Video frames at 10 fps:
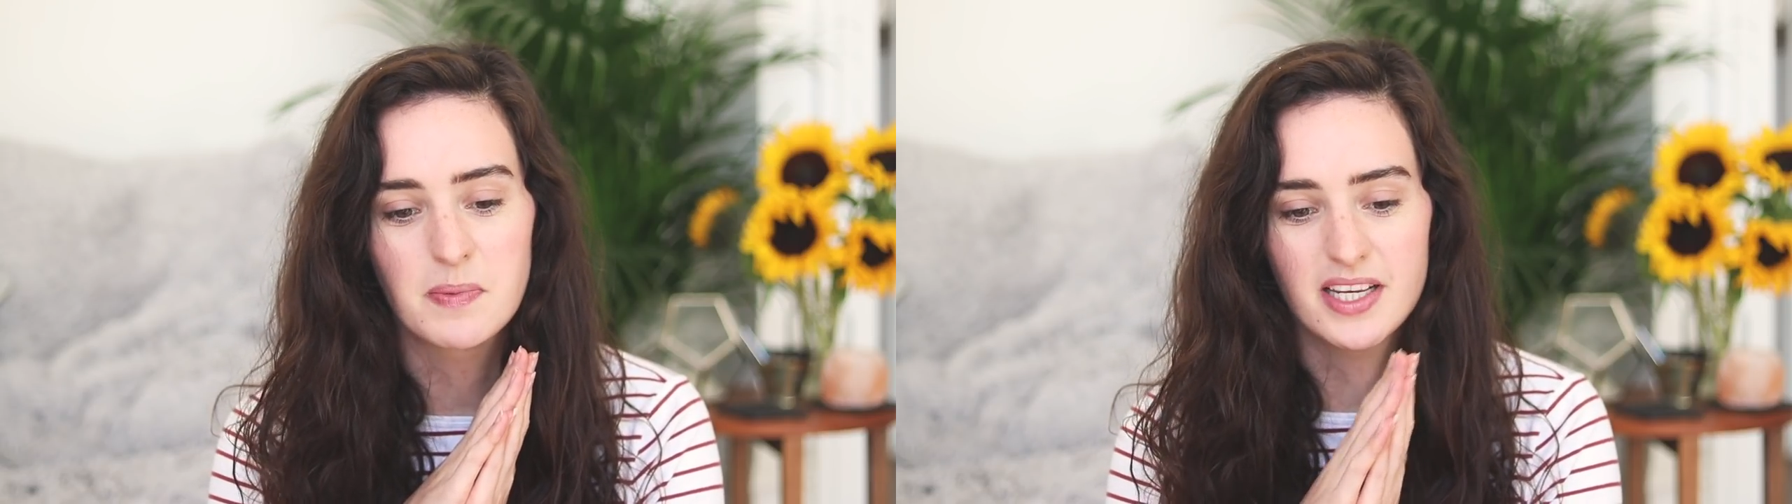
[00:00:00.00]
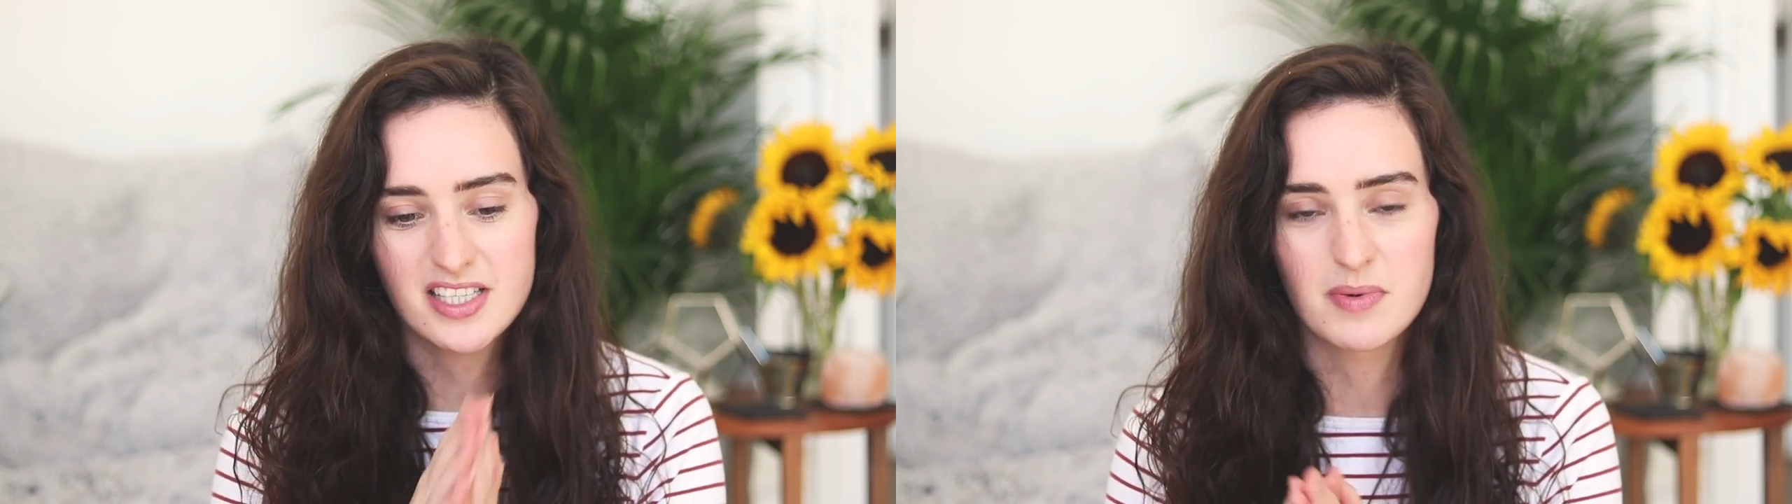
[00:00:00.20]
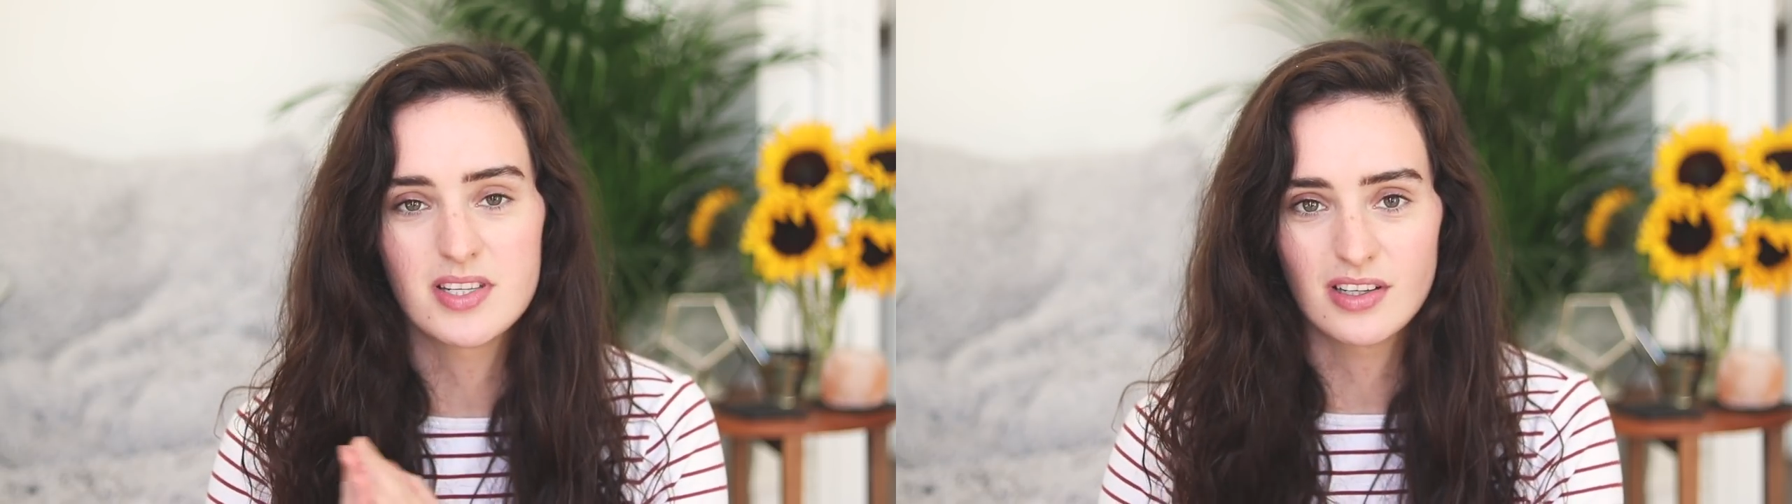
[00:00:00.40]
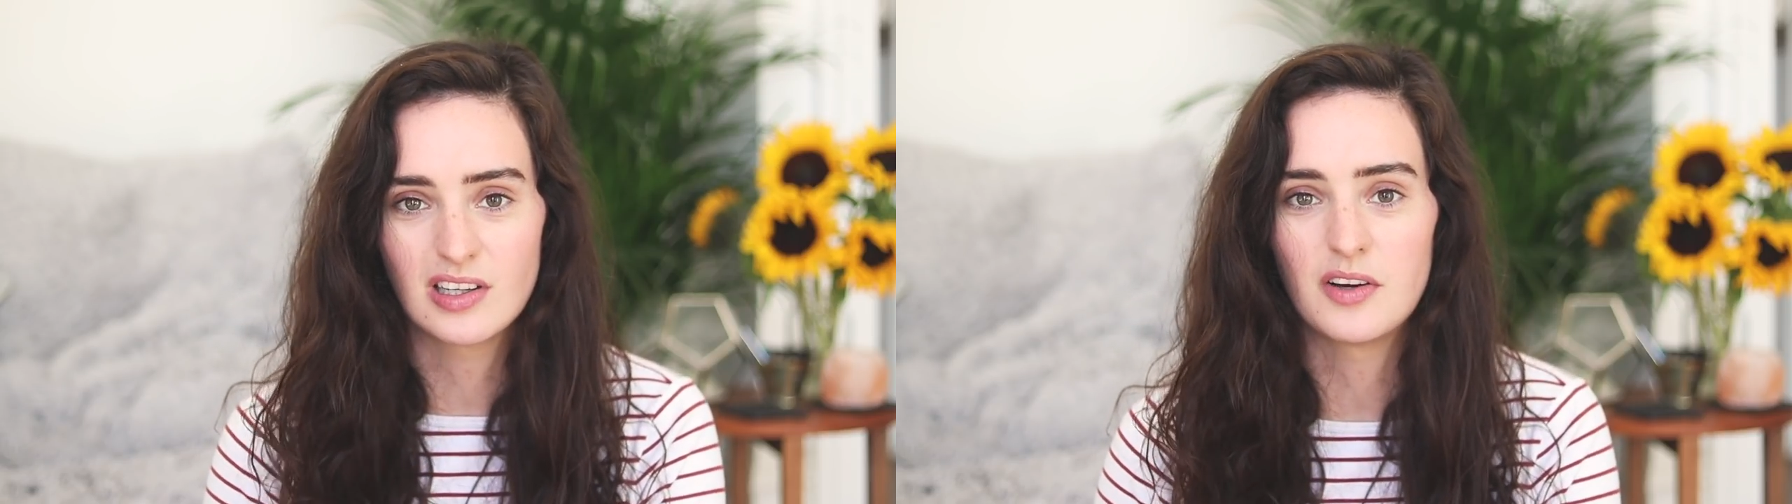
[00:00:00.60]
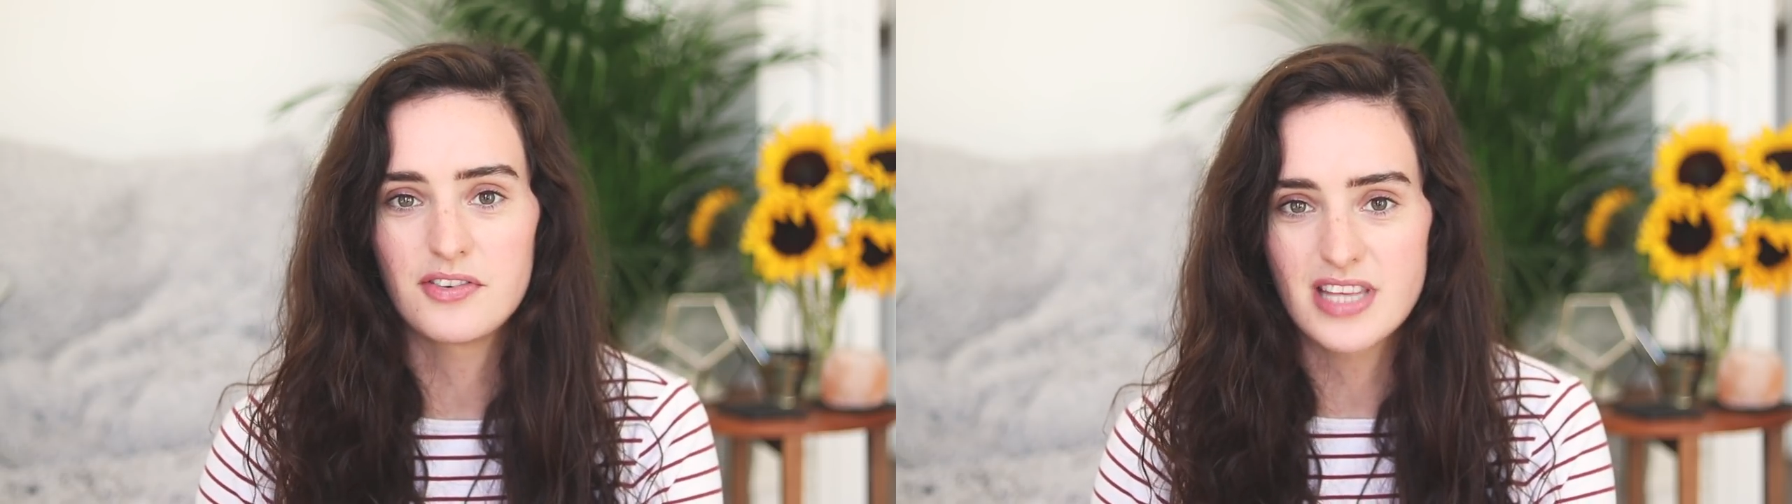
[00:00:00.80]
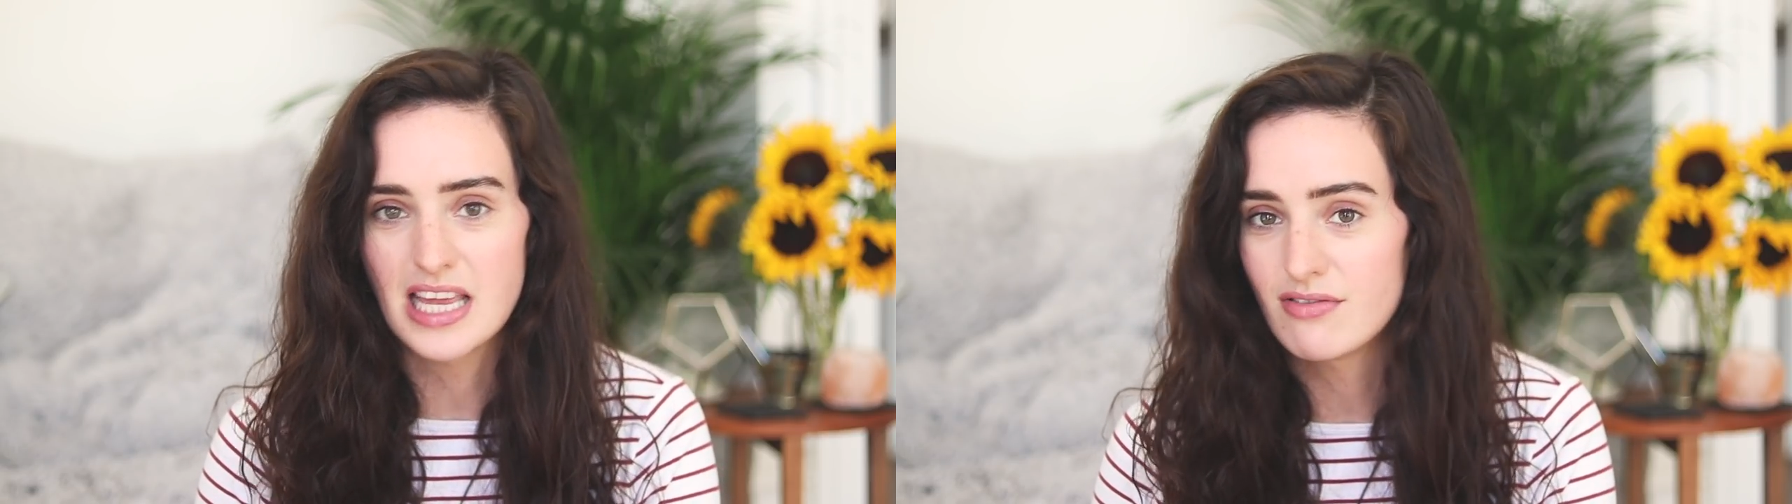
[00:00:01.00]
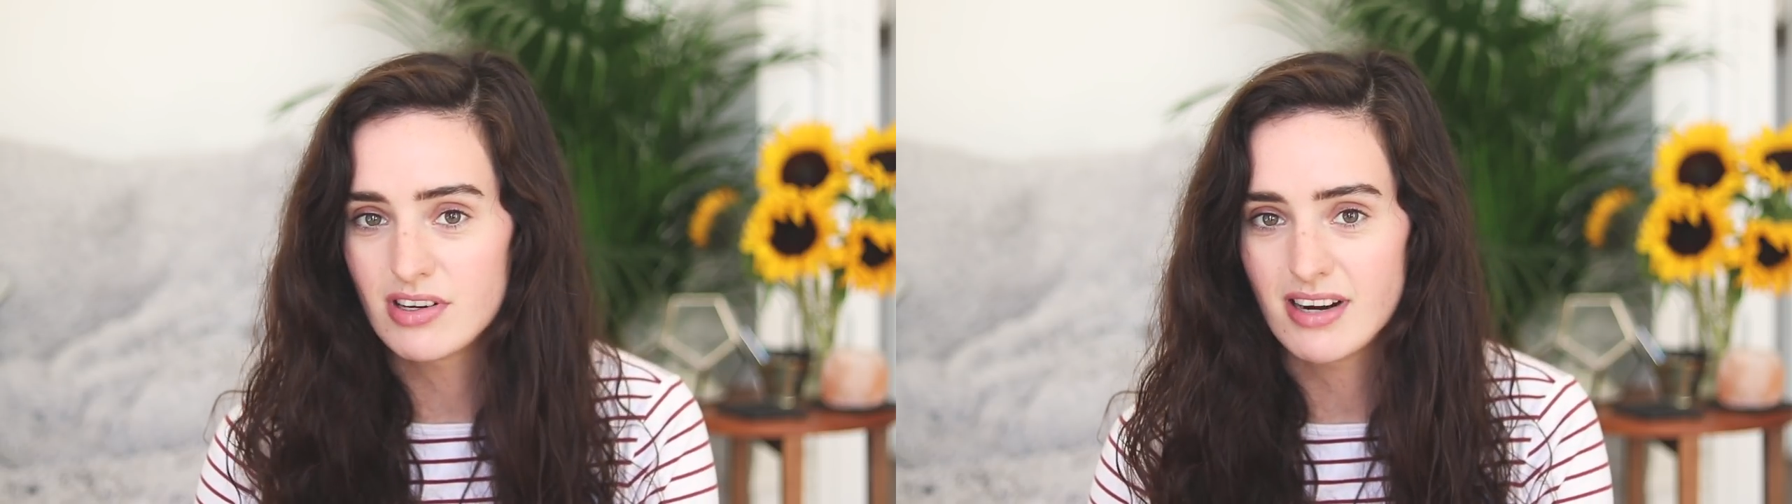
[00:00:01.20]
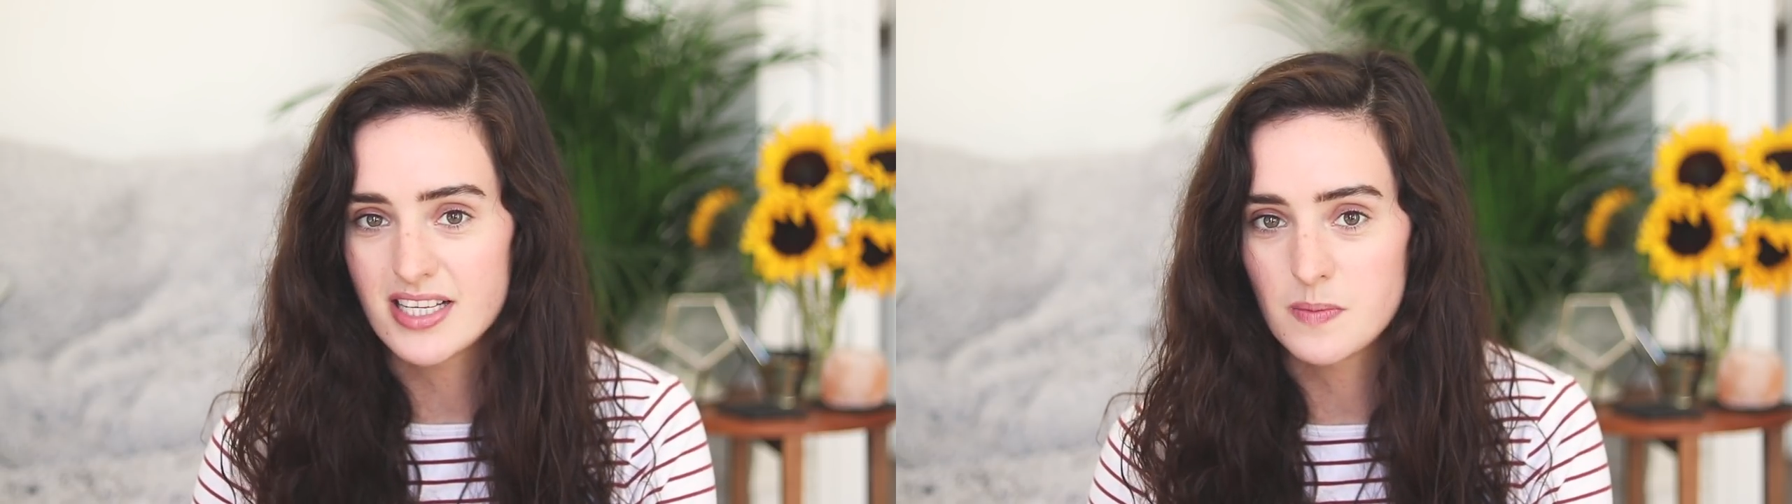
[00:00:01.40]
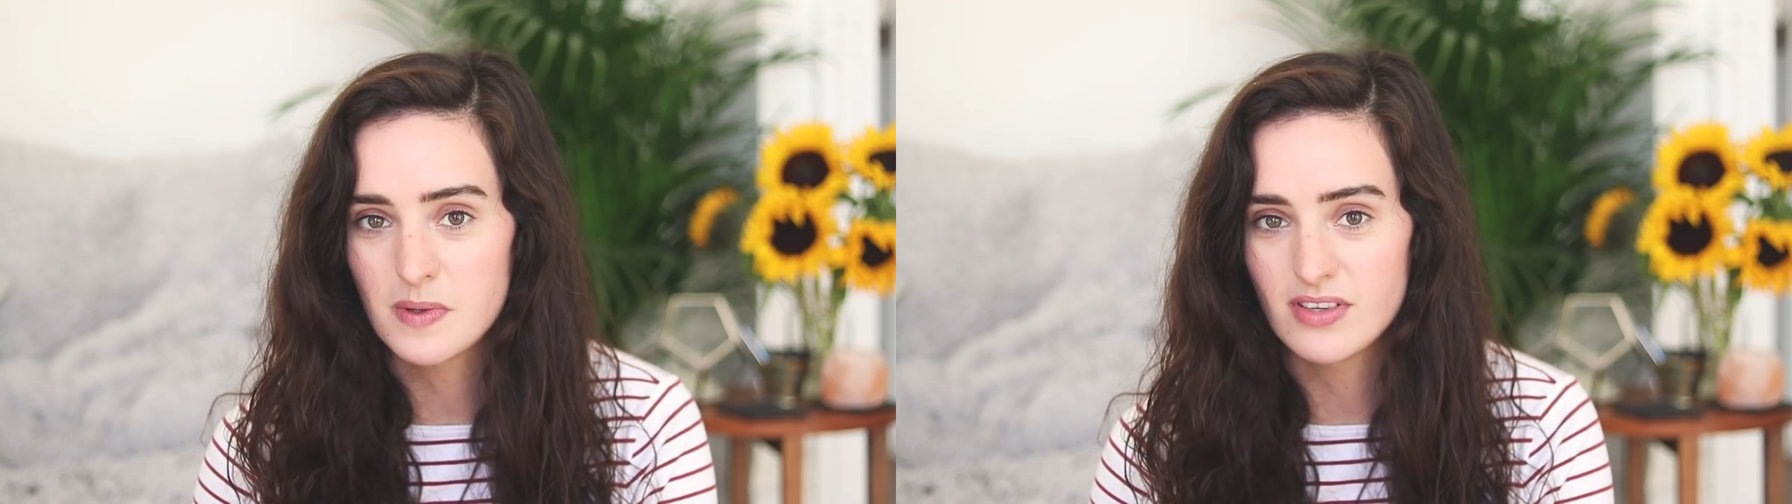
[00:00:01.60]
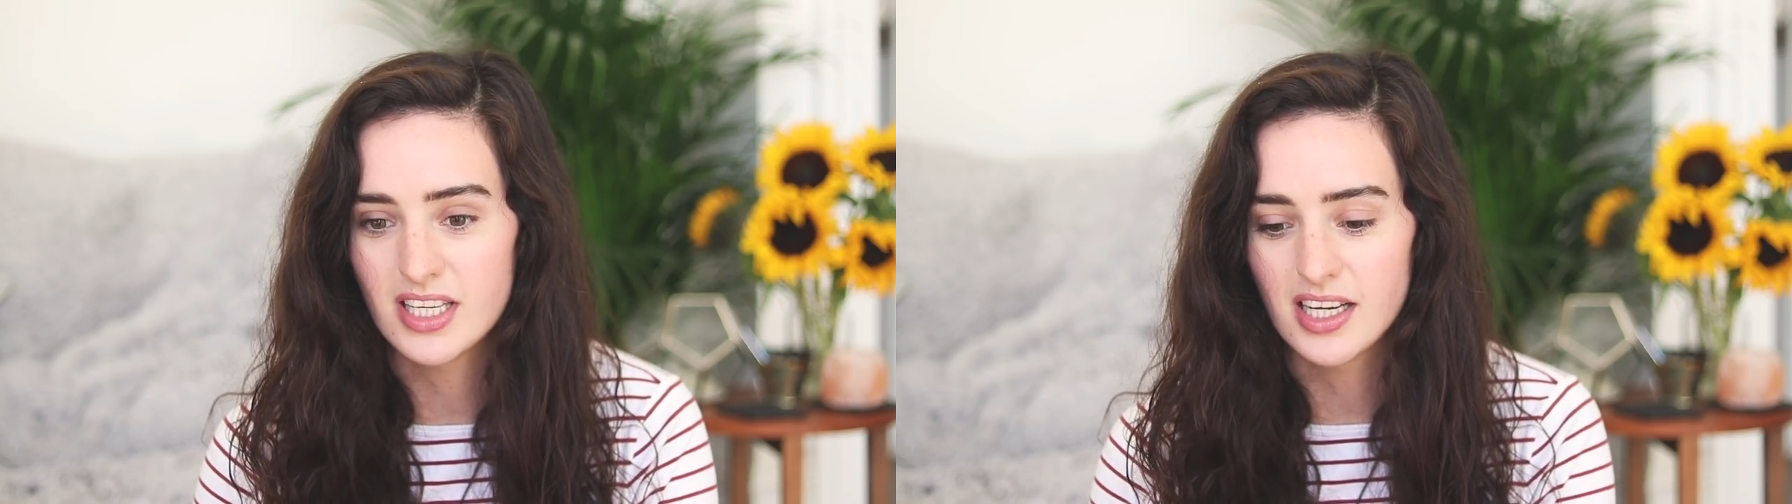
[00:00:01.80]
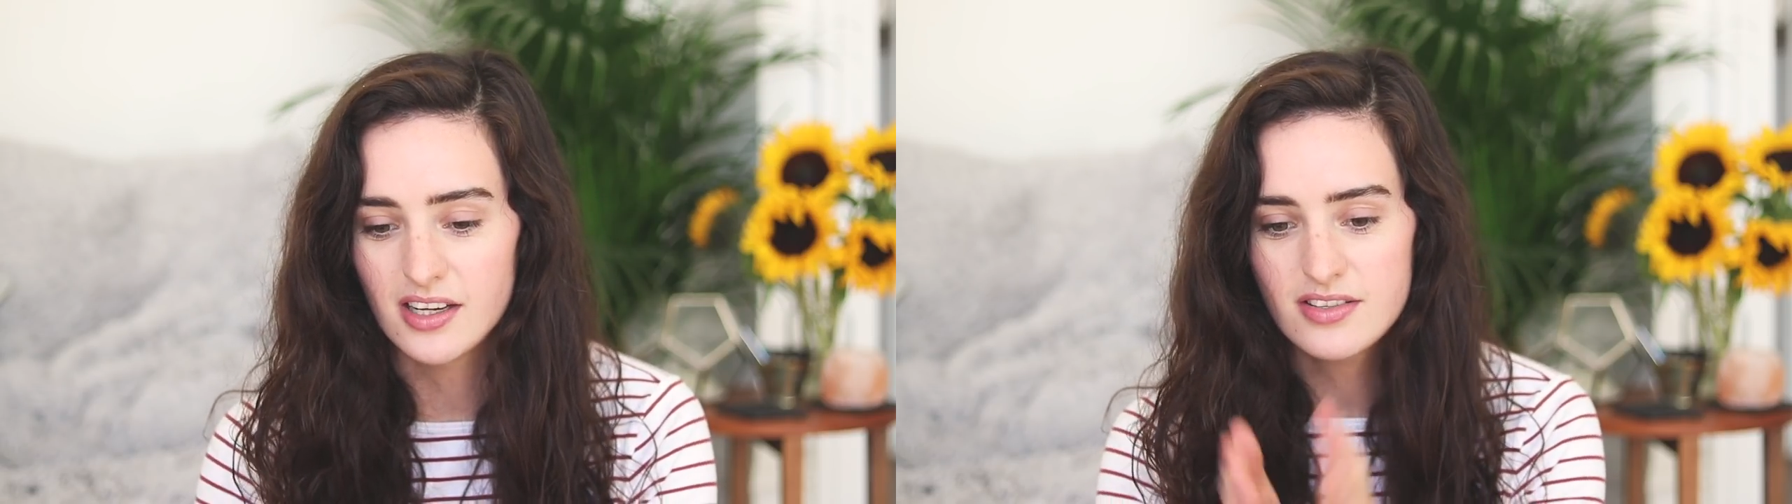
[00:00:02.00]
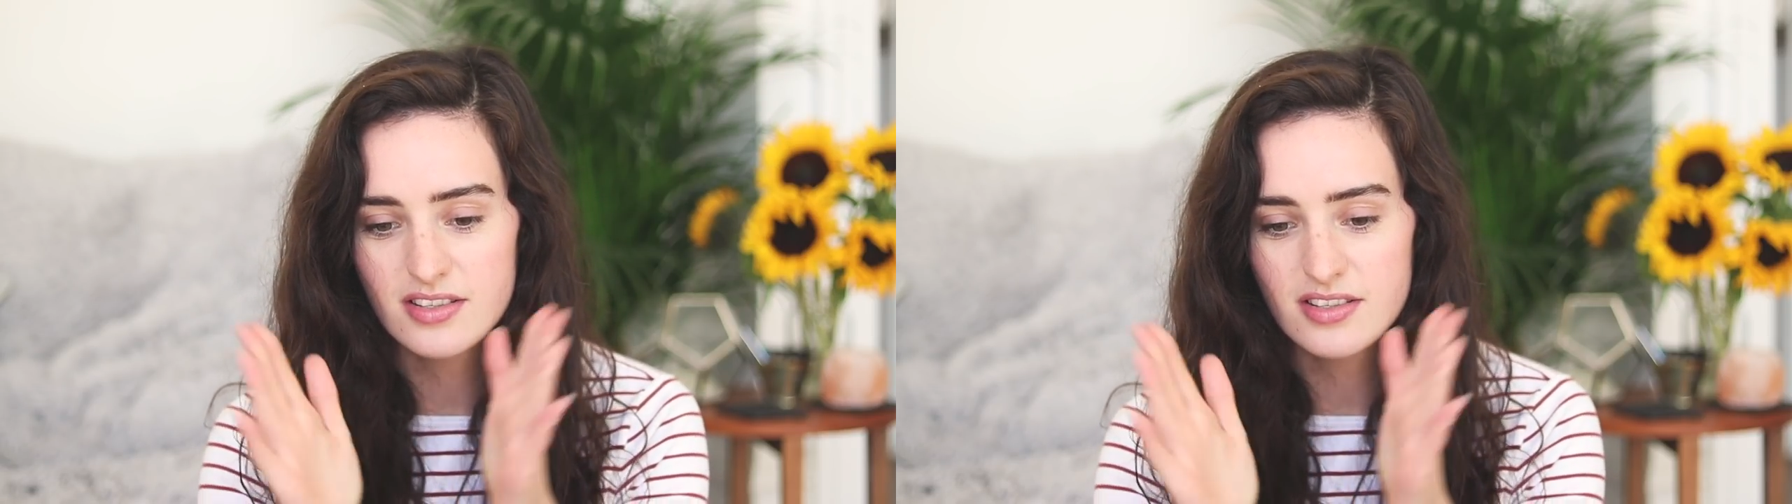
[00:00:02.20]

because I've been doing a lot of savoury recipe videos,